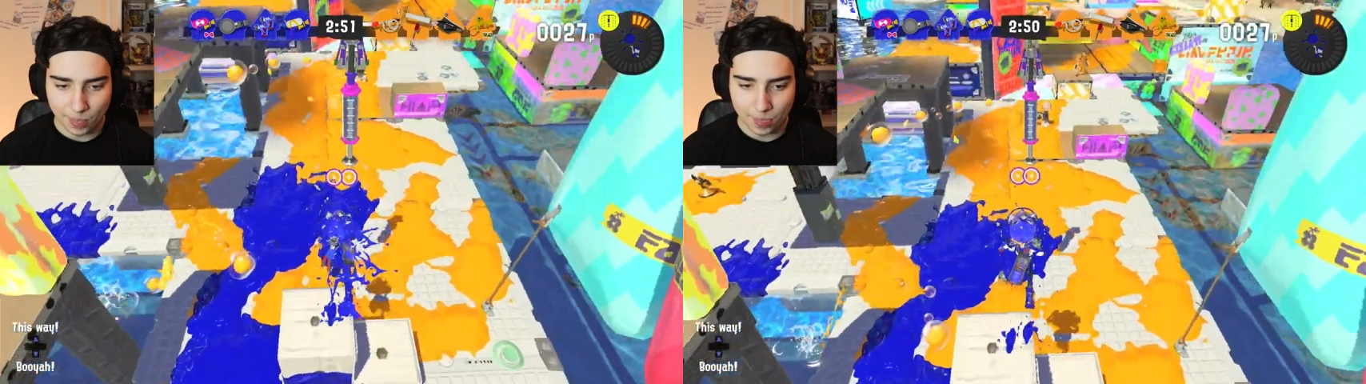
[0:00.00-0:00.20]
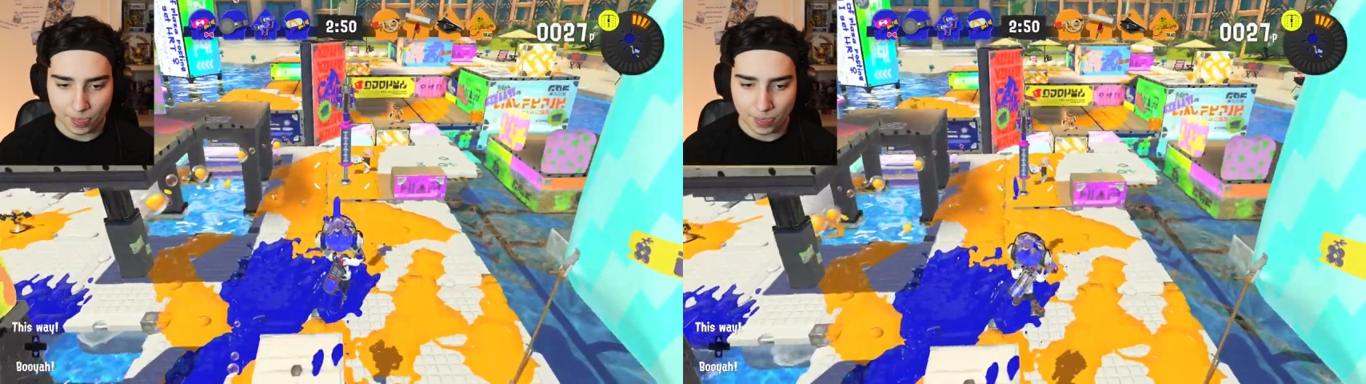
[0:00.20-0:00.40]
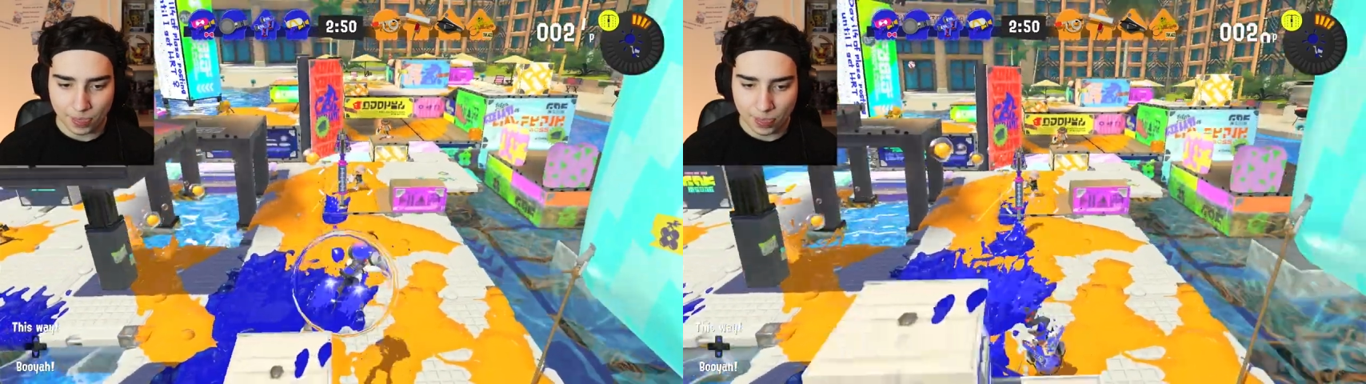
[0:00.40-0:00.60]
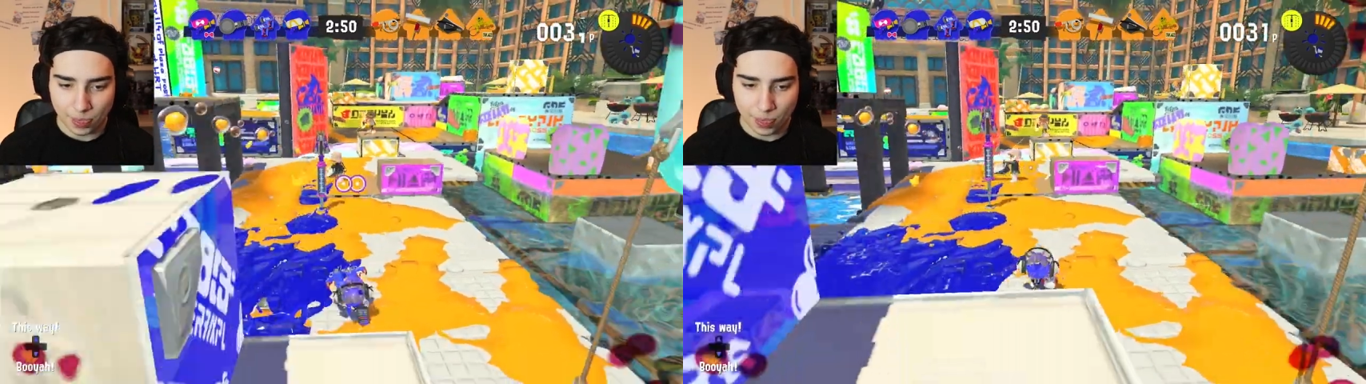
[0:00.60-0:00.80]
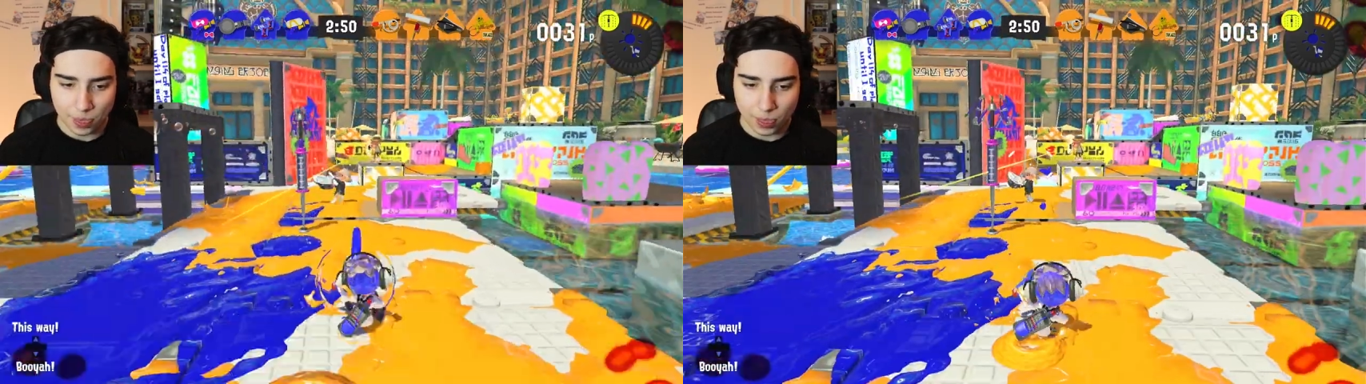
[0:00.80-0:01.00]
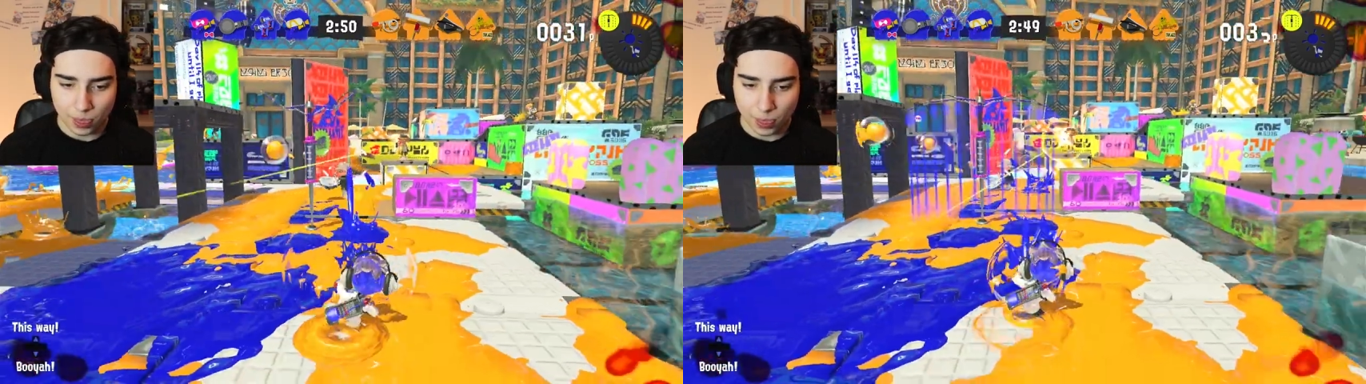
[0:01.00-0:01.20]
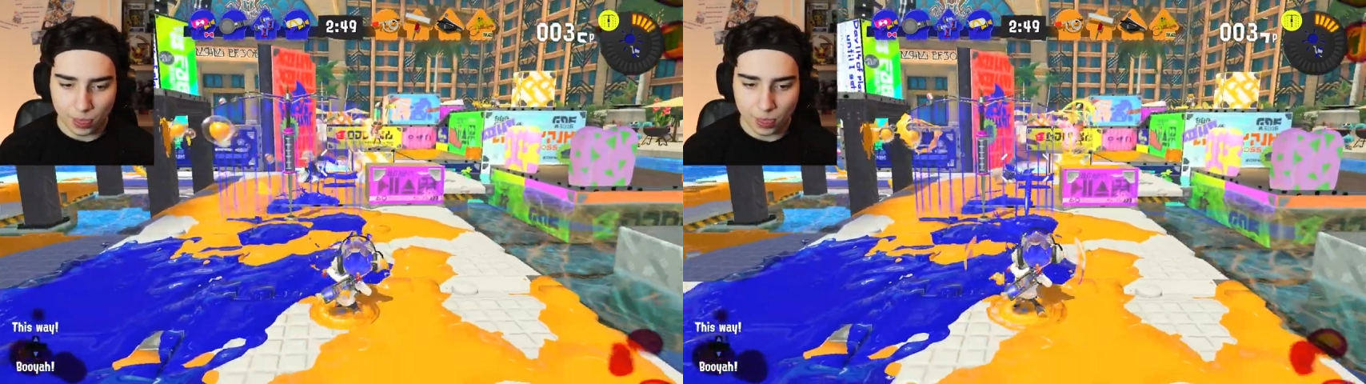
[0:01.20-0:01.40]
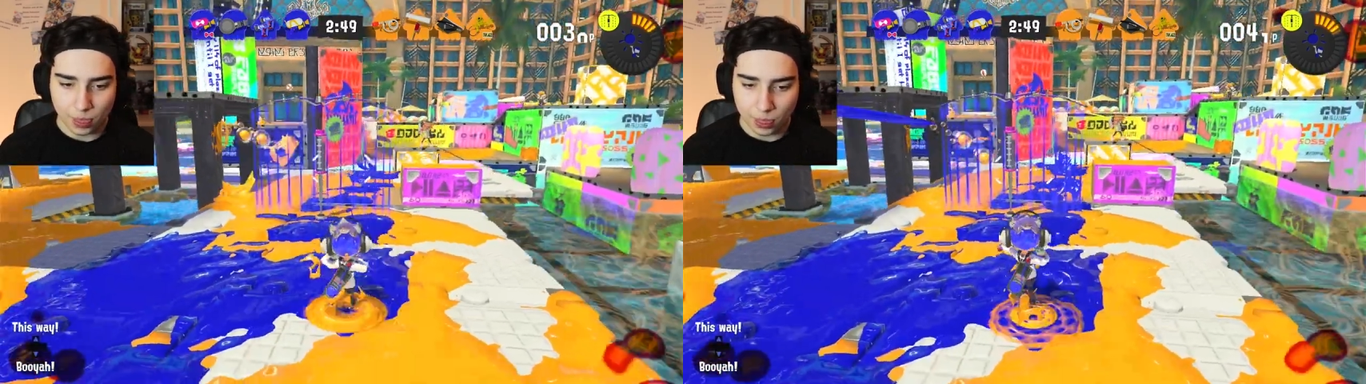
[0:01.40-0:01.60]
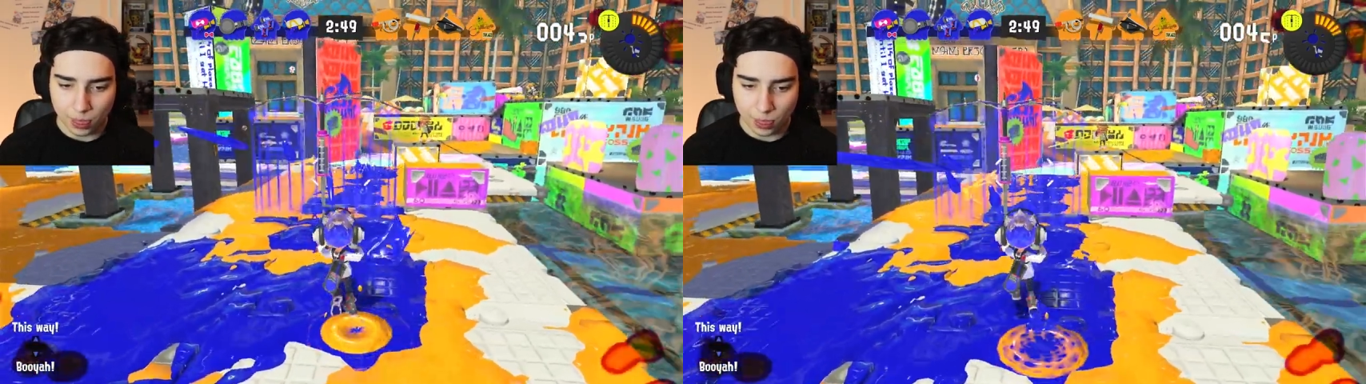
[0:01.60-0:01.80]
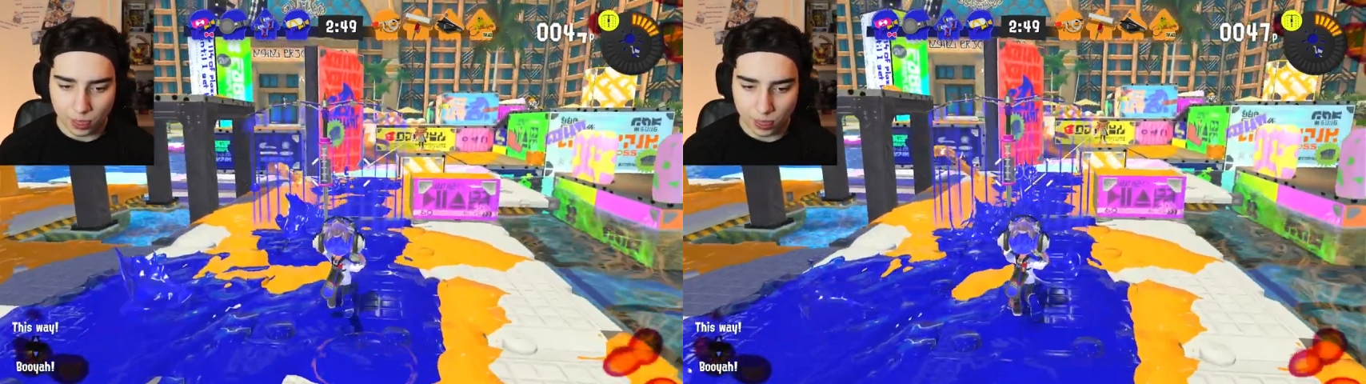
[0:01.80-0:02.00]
[no speech]